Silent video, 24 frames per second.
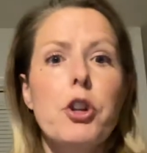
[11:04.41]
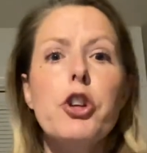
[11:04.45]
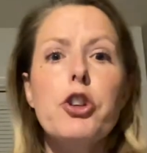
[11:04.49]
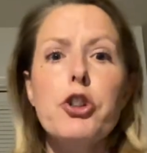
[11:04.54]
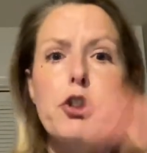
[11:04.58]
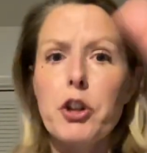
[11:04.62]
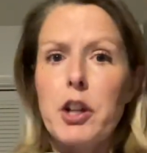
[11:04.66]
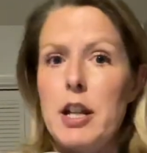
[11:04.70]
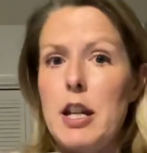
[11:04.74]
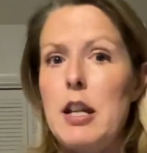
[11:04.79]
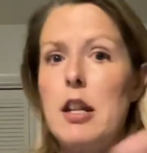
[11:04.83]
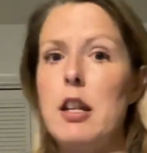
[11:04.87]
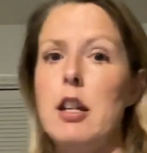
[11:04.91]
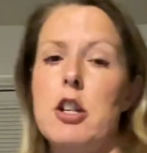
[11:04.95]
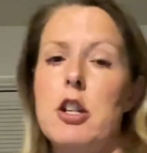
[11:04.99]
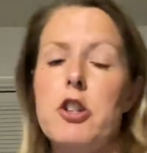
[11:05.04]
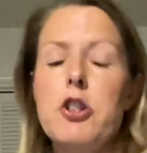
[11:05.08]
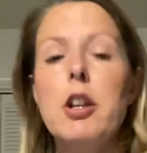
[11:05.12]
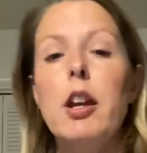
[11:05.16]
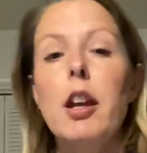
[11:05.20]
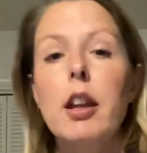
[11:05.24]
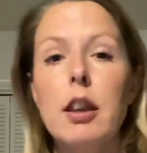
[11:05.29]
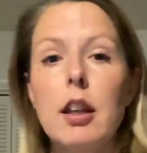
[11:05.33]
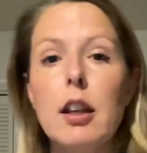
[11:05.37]
You're gonna
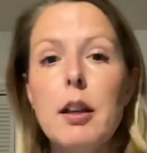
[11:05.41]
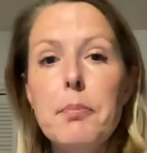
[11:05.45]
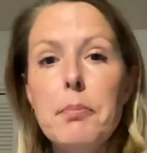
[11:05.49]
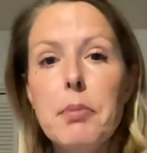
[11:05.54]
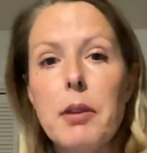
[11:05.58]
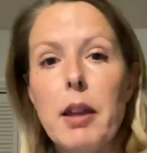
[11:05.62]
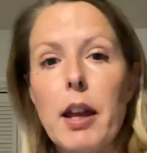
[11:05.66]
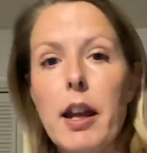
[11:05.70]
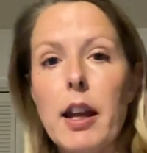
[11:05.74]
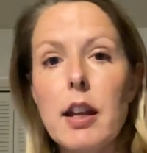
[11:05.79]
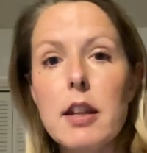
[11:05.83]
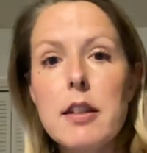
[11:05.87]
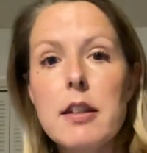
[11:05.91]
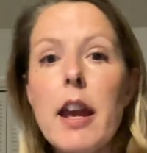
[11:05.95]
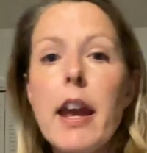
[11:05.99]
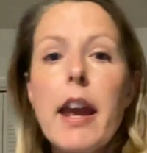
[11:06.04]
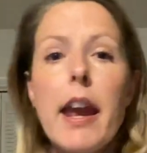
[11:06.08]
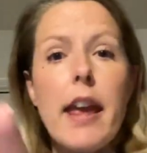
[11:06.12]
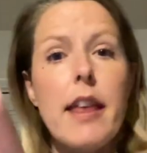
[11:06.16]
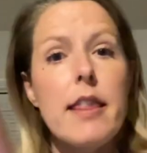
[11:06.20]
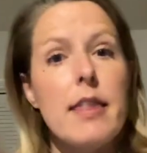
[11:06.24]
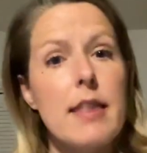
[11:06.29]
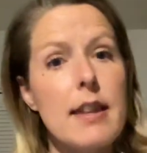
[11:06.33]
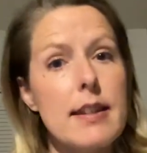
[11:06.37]
initiate the complaint,
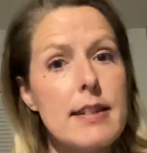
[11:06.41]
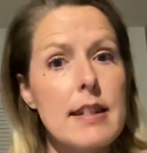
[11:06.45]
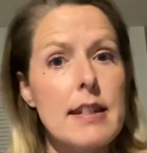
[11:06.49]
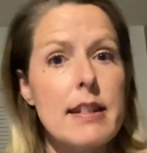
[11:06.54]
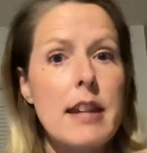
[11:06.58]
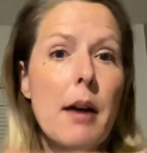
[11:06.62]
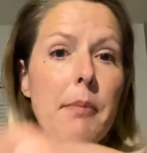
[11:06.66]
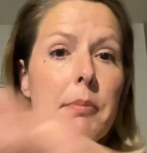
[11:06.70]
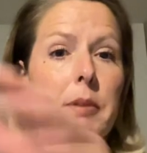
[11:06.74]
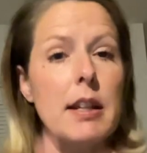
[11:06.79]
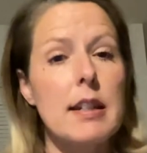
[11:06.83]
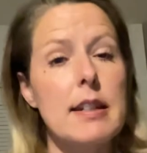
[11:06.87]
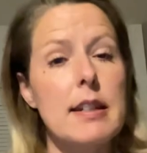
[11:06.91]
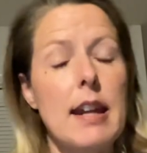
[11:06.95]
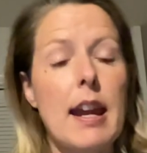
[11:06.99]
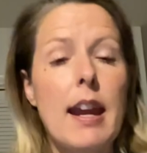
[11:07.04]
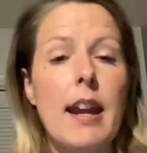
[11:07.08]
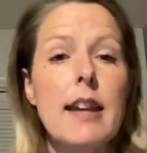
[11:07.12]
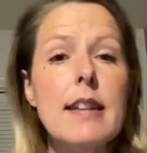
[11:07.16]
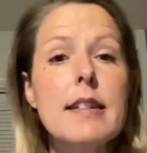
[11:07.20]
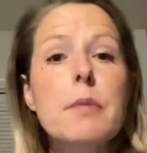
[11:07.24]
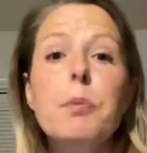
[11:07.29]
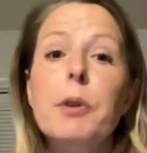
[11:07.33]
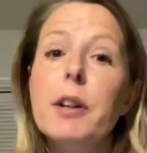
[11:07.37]
and this is how many
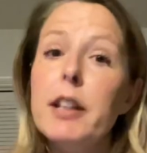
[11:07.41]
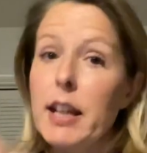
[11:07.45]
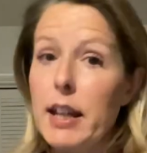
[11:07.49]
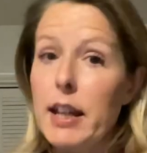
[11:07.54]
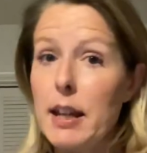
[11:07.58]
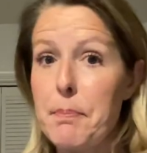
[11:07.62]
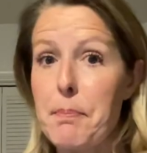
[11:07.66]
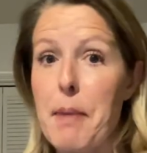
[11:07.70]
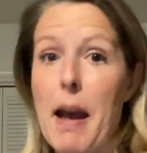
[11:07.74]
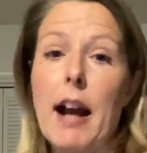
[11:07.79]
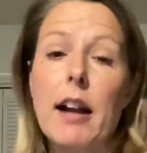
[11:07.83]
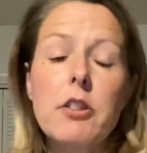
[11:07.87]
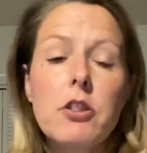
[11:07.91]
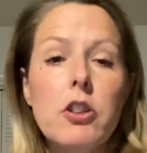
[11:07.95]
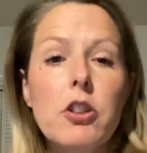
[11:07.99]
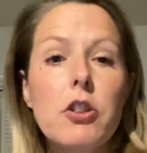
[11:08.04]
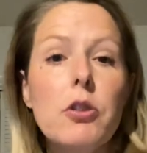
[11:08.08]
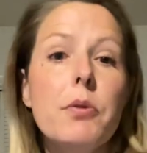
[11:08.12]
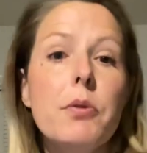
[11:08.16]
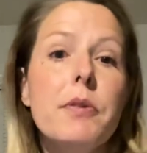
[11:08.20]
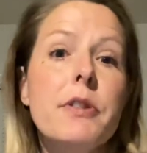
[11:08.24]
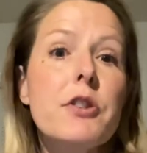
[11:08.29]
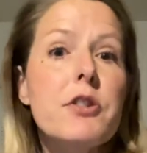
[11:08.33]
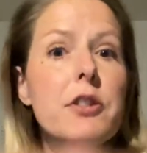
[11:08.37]
days we're gonna get back to
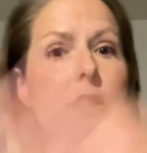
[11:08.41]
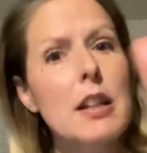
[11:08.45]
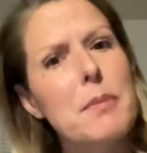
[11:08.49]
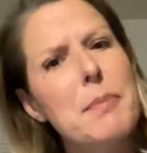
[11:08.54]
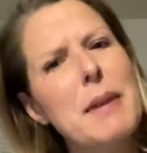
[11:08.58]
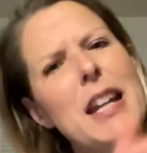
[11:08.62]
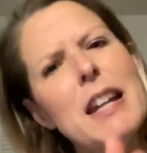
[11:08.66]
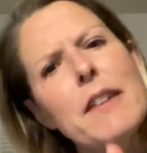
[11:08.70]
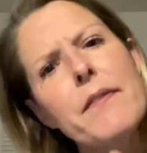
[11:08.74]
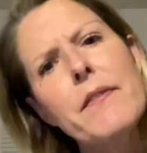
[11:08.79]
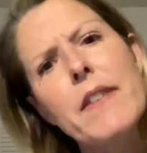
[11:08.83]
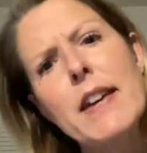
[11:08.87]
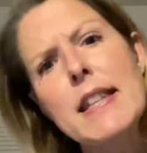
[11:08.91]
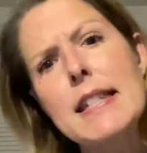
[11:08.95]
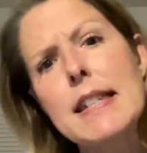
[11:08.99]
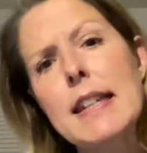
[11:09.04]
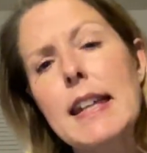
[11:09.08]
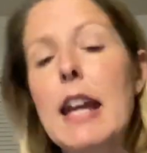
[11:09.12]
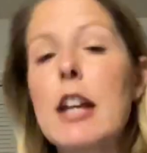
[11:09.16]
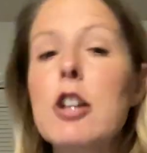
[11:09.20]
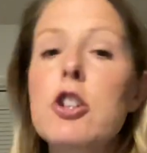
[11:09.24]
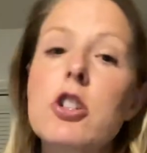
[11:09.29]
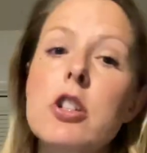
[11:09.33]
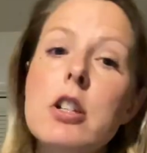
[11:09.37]
you, and there's gonna be an
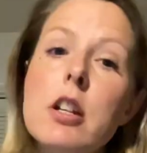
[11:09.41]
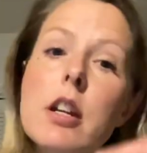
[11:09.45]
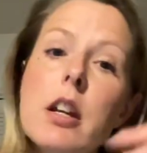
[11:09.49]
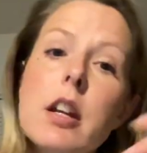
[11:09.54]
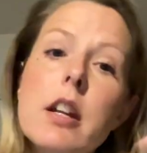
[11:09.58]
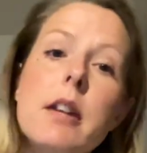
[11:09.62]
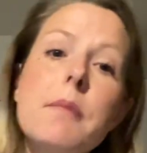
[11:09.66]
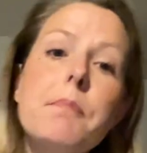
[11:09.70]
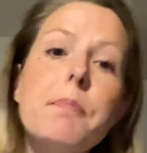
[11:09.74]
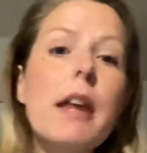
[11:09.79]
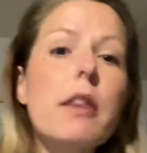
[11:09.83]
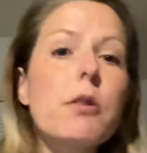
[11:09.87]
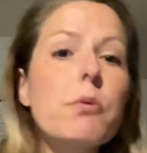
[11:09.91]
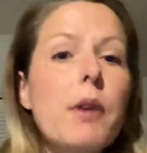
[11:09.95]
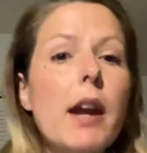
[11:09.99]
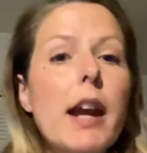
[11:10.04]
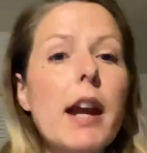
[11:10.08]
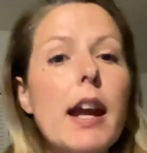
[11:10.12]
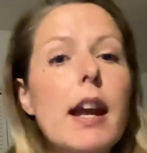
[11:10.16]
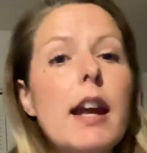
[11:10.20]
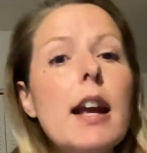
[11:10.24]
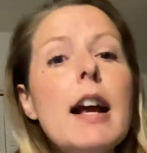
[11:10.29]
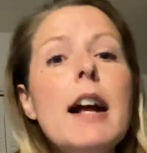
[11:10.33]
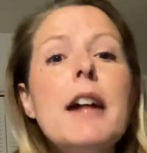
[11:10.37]
investigation, and by the
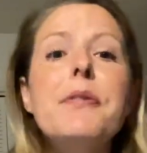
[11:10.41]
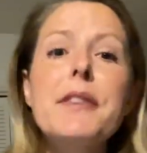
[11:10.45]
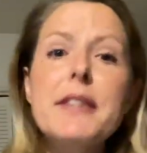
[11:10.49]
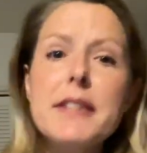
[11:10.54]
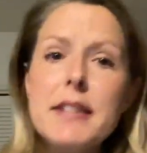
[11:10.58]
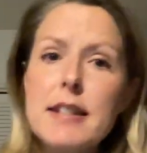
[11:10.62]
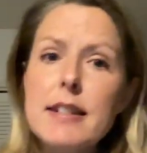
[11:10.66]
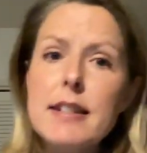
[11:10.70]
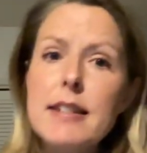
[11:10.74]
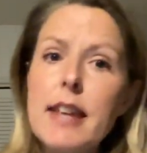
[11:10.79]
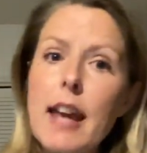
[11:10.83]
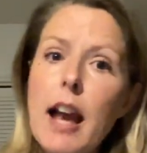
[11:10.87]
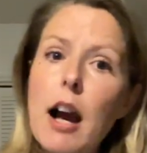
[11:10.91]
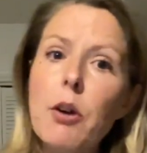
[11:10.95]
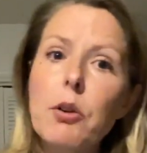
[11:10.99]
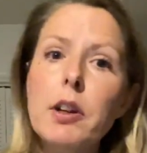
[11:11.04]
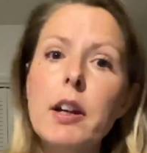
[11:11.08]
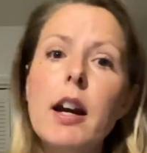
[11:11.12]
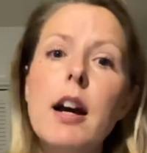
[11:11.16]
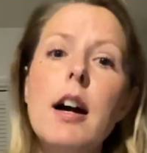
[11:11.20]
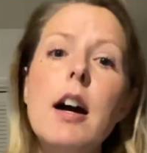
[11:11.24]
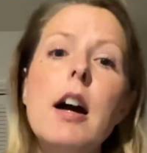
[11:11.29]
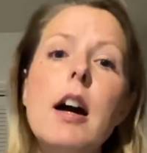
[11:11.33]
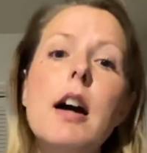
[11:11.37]
way, this is the
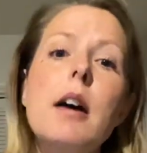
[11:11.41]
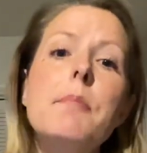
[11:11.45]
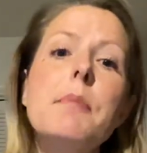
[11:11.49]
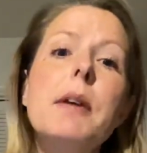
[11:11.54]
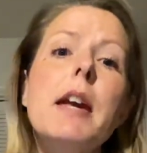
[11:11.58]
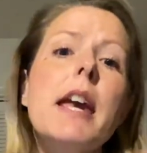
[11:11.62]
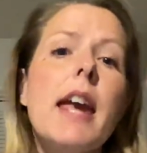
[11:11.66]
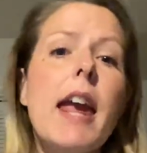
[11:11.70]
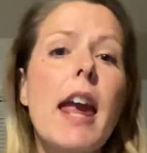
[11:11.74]
outcome,